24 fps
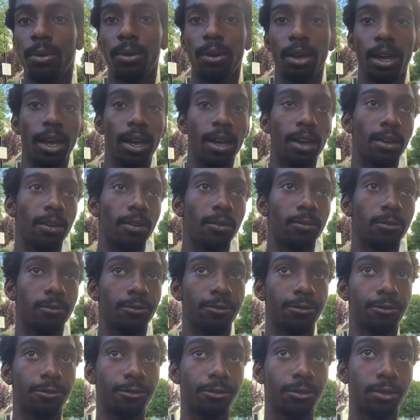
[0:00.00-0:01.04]
have
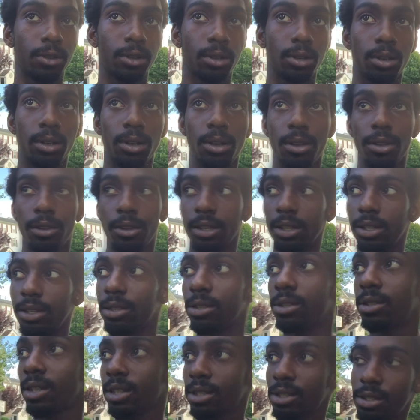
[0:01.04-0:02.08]
the
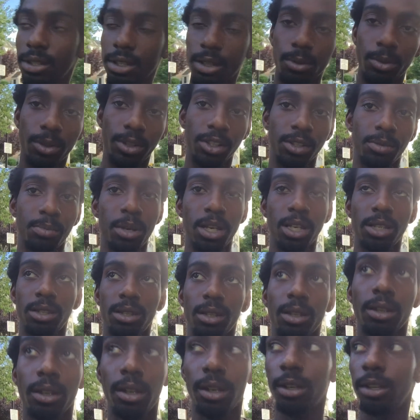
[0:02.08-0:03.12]
E60, which is
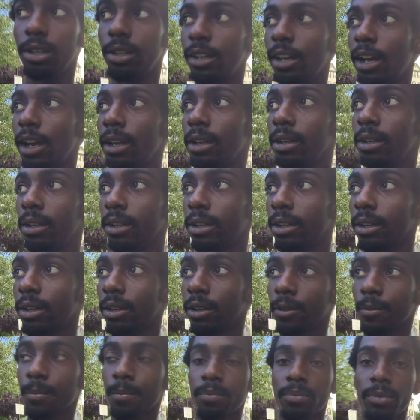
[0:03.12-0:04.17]
basically an E90.
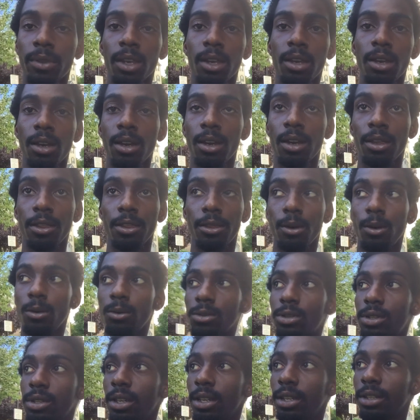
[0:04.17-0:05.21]
Those
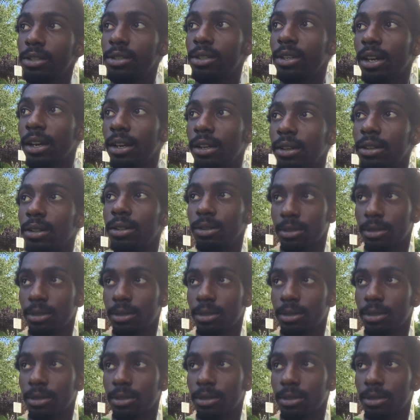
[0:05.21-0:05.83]
things kind of,